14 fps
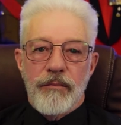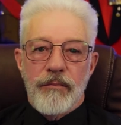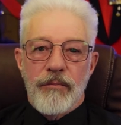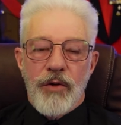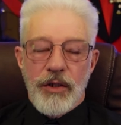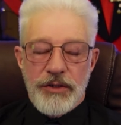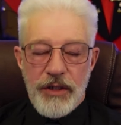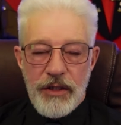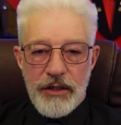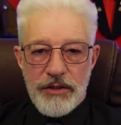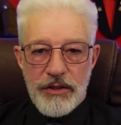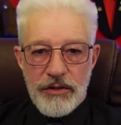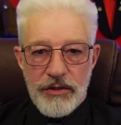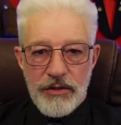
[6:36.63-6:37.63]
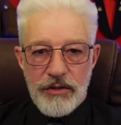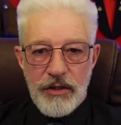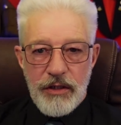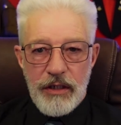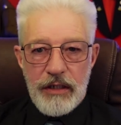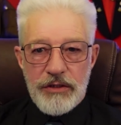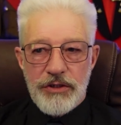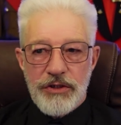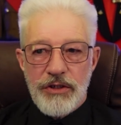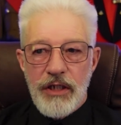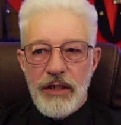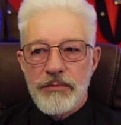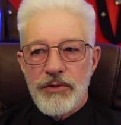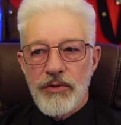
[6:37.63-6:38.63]
My tinnitus has
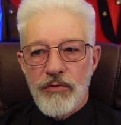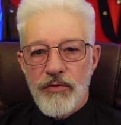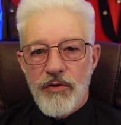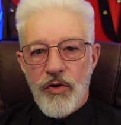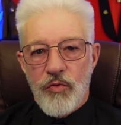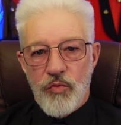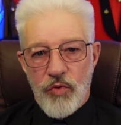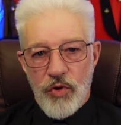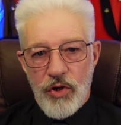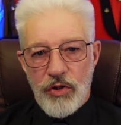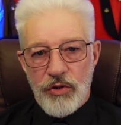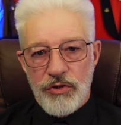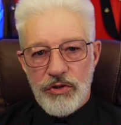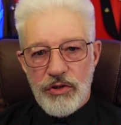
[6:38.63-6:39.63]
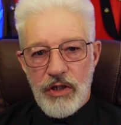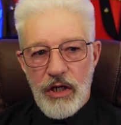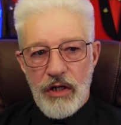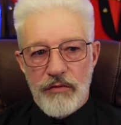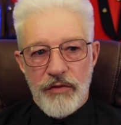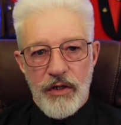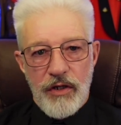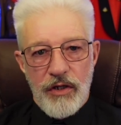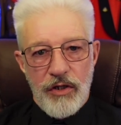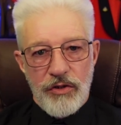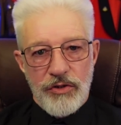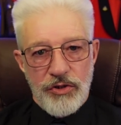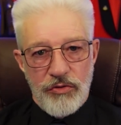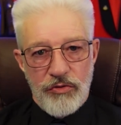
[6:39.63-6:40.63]
seemed to have got worse over the
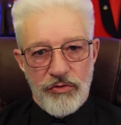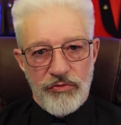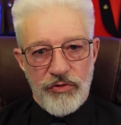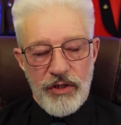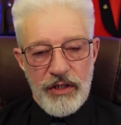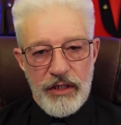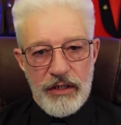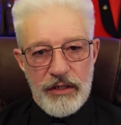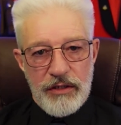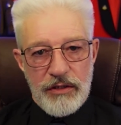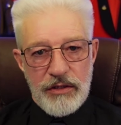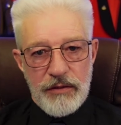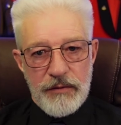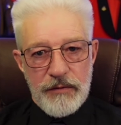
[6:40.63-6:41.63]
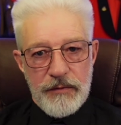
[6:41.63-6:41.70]
last 2 or 3 years.